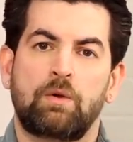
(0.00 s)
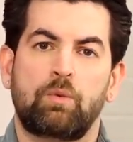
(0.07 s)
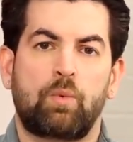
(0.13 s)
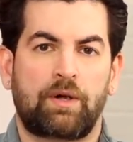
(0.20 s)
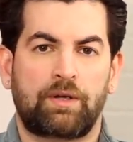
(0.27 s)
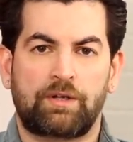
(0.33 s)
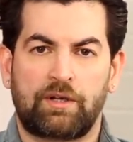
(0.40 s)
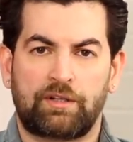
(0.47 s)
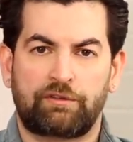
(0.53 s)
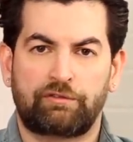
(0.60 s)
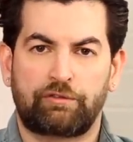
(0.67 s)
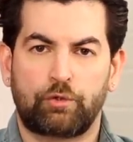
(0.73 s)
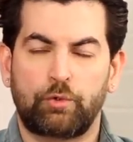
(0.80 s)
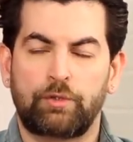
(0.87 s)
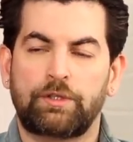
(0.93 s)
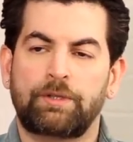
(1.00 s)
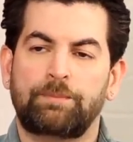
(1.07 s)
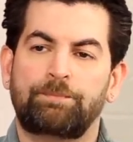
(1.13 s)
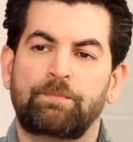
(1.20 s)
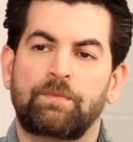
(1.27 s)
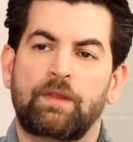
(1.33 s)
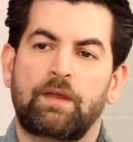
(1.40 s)
one cut fruit
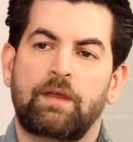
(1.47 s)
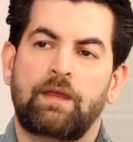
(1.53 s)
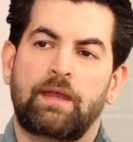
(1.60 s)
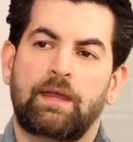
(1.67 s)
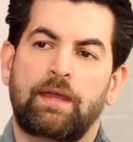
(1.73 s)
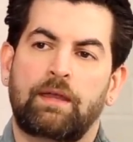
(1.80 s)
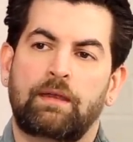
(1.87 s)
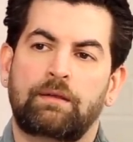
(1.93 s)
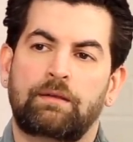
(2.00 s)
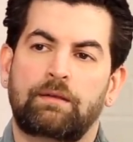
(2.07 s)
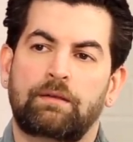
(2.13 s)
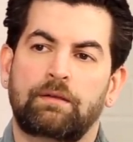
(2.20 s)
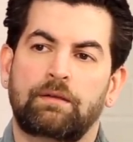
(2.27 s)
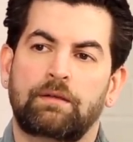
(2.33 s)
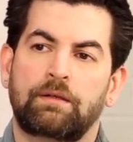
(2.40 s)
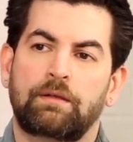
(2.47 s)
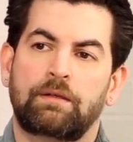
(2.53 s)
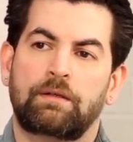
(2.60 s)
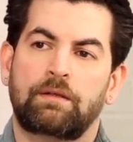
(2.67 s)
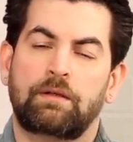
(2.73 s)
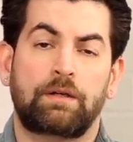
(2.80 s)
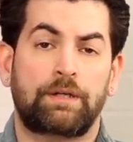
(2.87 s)
and a
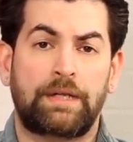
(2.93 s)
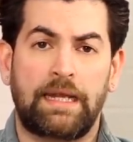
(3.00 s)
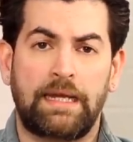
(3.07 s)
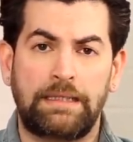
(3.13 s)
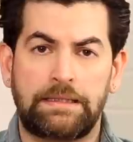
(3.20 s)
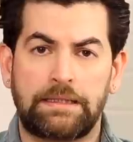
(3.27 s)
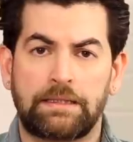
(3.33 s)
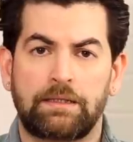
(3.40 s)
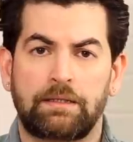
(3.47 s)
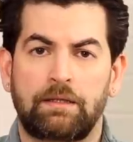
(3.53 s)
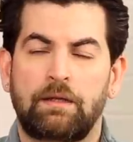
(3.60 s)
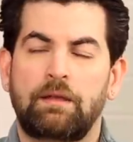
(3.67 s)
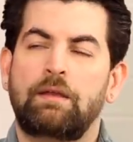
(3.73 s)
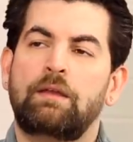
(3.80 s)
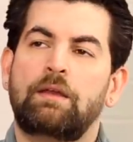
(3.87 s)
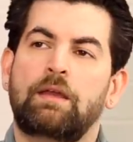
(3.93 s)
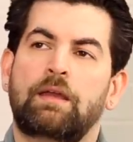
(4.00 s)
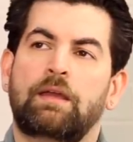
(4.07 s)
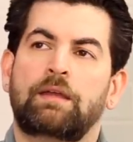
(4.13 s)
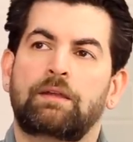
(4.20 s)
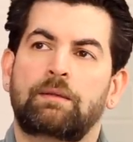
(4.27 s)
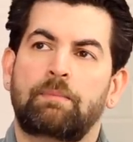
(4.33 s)
date
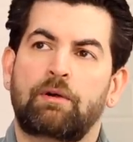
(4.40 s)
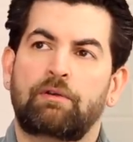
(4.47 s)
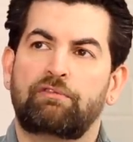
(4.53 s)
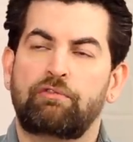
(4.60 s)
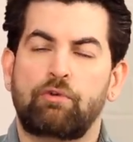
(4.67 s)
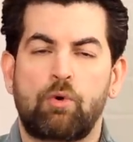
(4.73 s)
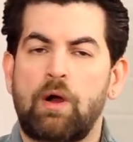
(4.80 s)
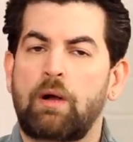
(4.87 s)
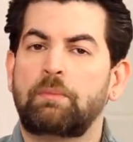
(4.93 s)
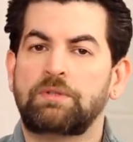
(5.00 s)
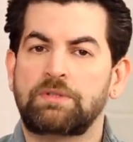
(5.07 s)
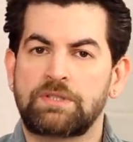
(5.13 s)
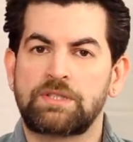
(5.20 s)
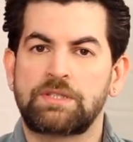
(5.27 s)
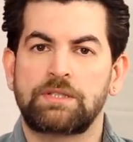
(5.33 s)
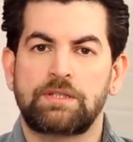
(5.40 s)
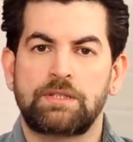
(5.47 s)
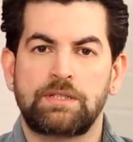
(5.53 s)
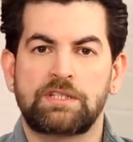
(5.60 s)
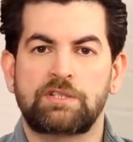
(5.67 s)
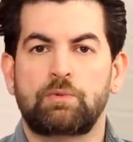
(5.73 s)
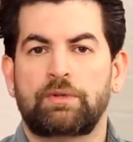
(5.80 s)
and about four almonds
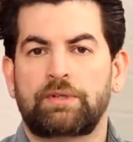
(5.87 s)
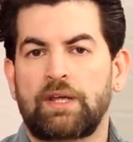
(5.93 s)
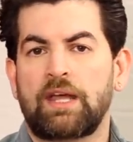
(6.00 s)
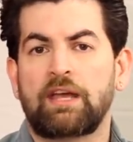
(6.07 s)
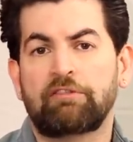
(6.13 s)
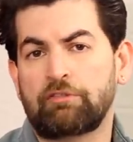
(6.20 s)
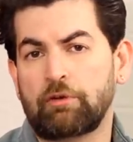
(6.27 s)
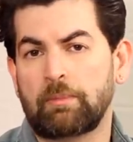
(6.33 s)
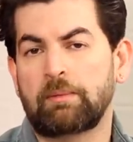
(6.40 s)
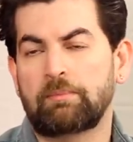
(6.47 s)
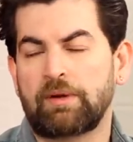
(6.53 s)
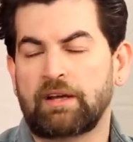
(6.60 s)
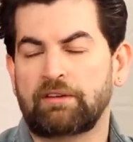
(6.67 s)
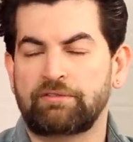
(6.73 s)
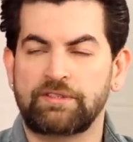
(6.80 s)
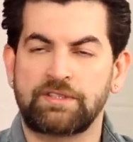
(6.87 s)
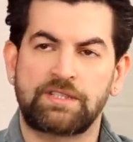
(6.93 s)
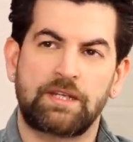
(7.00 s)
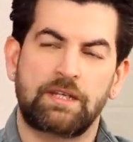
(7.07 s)
is what I have for my breakfast.